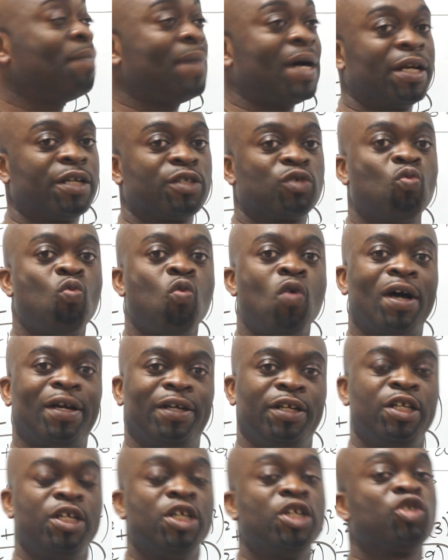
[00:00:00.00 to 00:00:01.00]
minus 1.
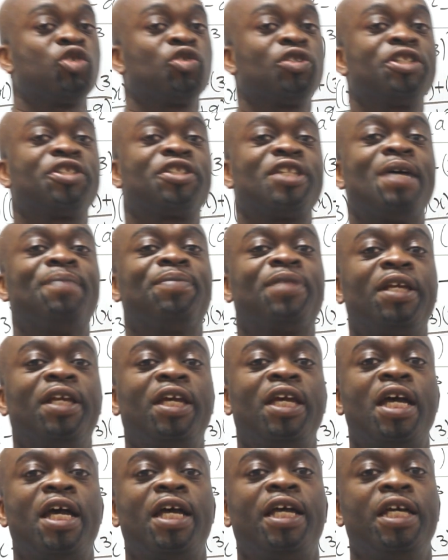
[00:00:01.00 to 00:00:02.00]
So the same thing
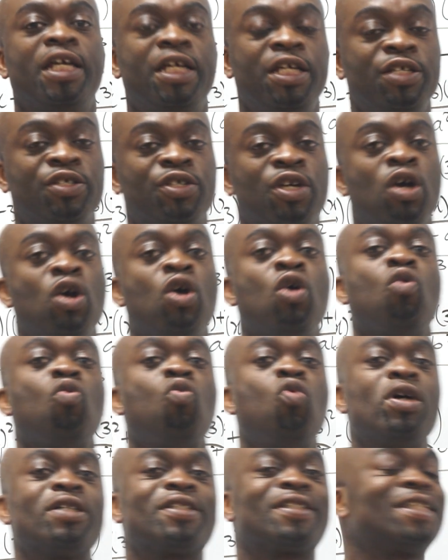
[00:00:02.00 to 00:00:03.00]
here is,
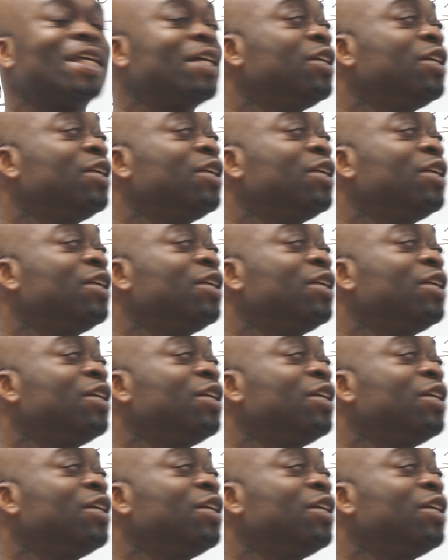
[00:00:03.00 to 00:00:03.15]
what's the